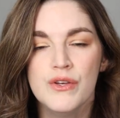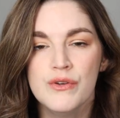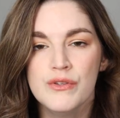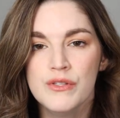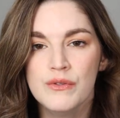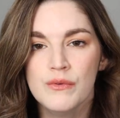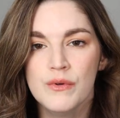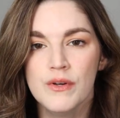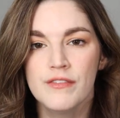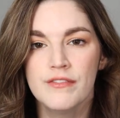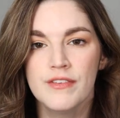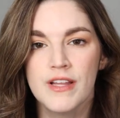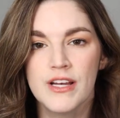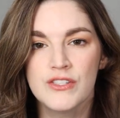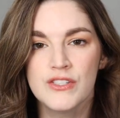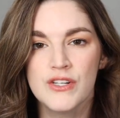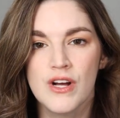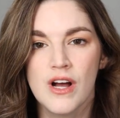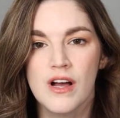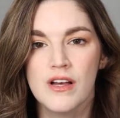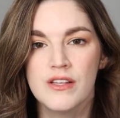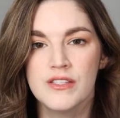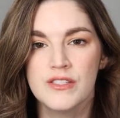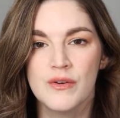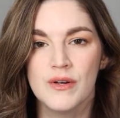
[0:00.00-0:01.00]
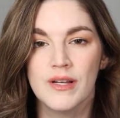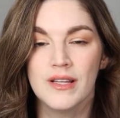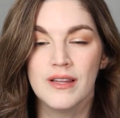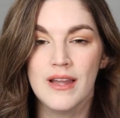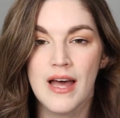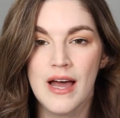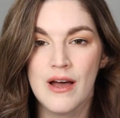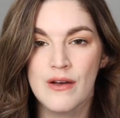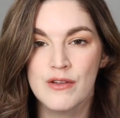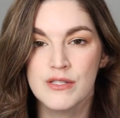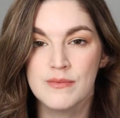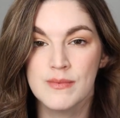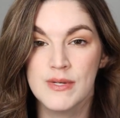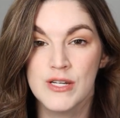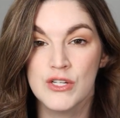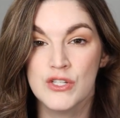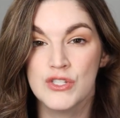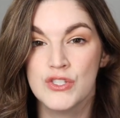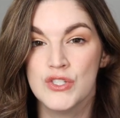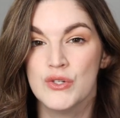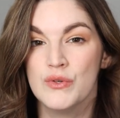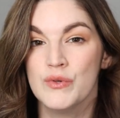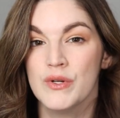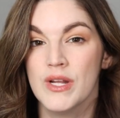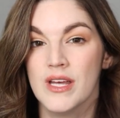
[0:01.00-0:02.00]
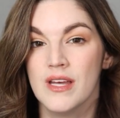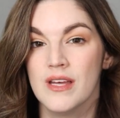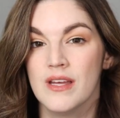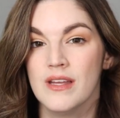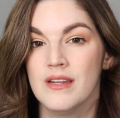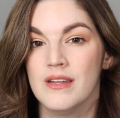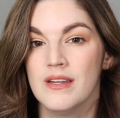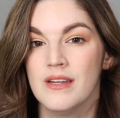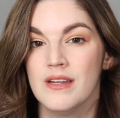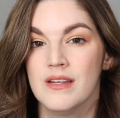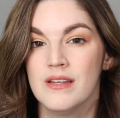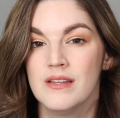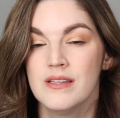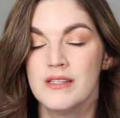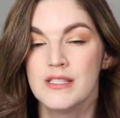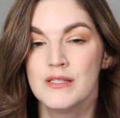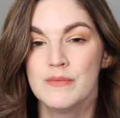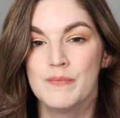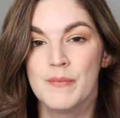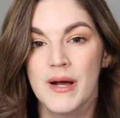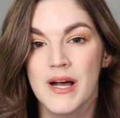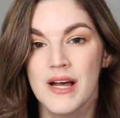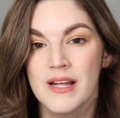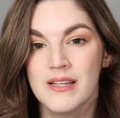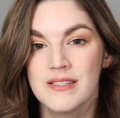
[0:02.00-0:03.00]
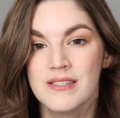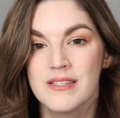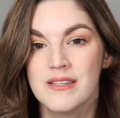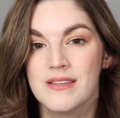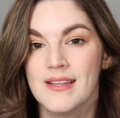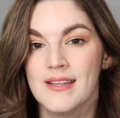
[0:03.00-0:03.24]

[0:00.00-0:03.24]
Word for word: using reflector also allows me to shoot in spots